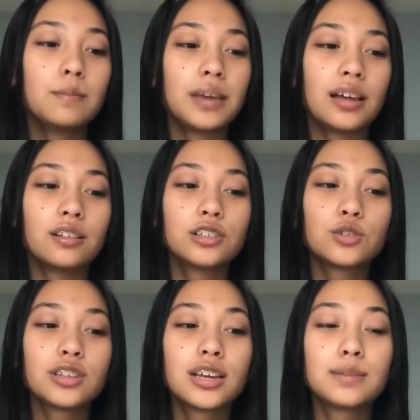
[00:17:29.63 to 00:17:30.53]
Yeah, those
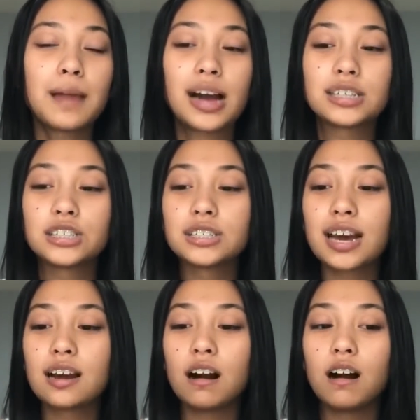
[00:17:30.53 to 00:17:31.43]
are the packages
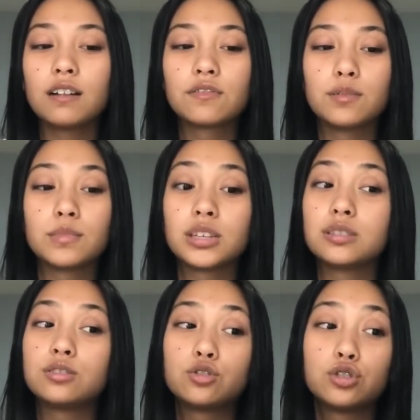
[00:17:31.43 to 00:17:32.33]
I got from
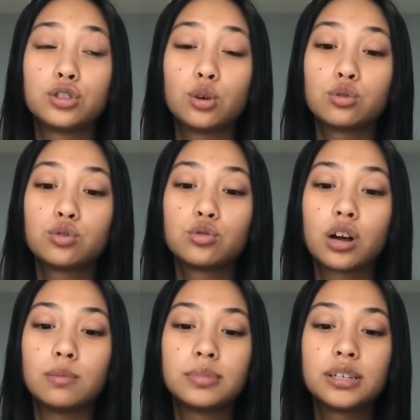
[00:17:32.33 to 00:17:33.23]
those two
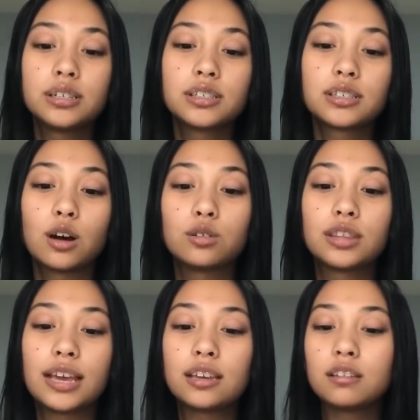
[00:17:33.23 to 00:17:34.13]
companies. So
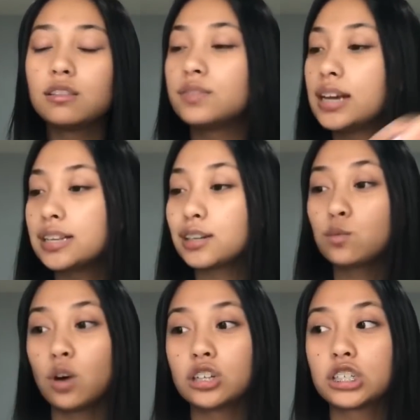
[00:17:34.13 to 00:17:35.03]
thank you if you guys are
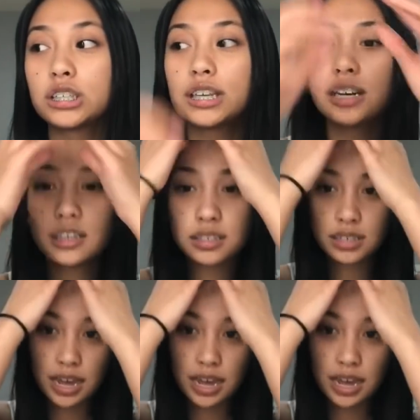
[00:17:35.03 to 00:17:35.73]
watching this.